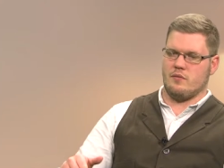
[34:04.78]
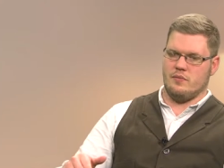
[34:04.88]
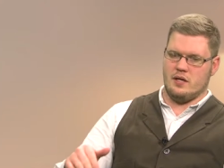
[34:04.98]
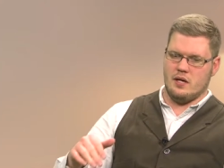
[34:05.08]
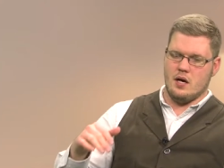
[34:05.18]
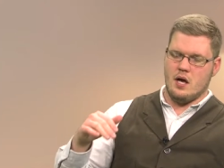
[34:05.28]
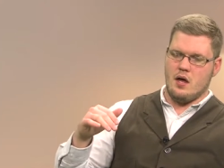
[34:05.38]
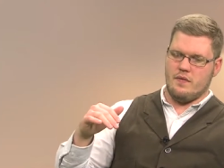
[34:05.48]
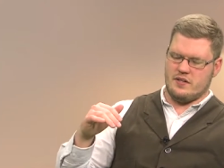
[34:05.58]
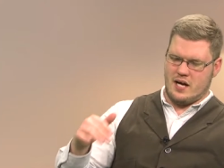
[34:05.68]
from the,
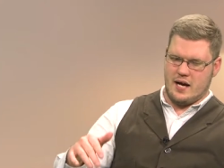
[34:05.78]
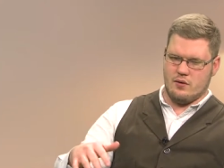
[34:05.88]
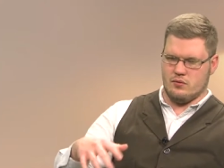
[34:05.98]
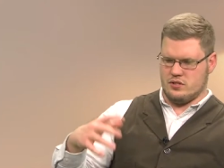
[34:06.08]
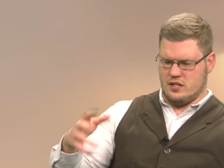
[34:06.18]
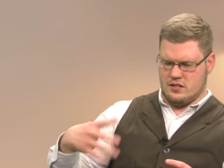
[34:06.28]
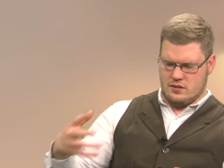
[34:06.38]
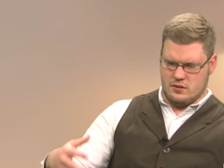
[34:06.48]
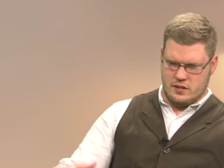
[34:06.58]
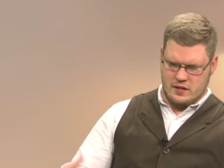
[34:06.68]
the titles and,
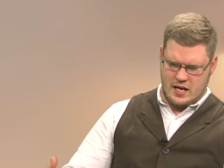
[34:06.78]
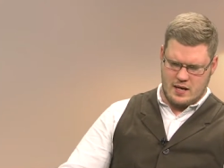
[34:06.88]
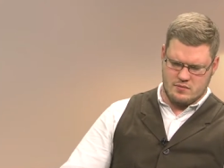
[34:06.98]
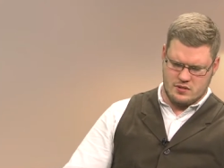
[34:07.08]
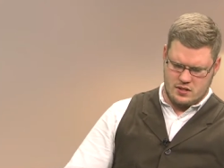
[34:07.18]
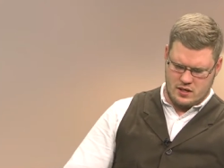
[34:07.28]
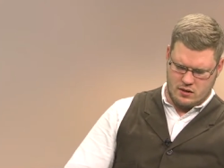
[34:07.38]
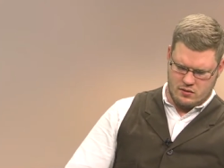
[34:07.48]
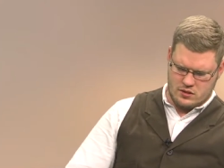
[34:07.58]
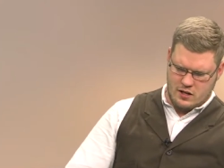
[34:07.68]
and, and the names
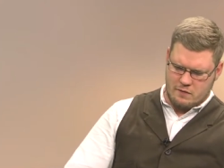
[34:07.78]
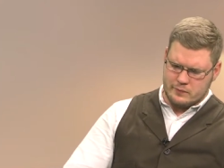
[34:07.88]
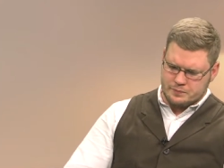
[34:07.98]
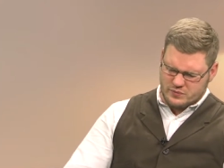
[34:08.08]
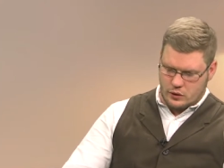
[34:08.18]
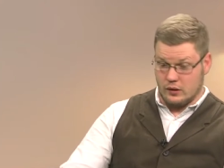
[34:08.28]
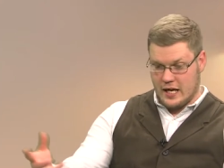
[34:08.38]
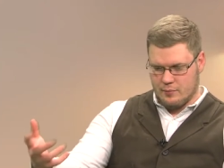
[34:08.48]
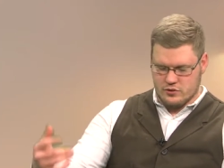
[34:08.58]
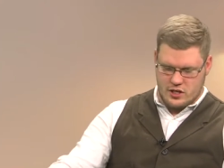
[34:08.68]
here and stuff. Or the
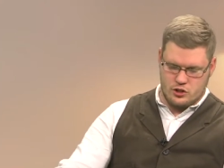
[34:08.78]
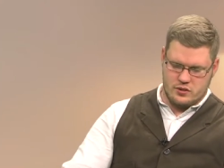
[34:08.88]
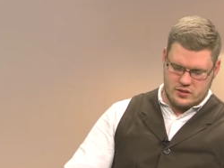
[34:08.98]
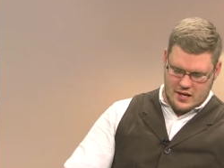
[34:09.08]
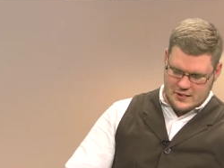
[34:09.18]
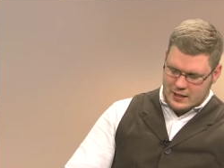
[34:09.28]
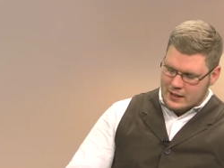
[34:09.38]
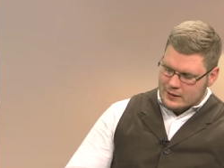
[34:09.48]
labels, I should say.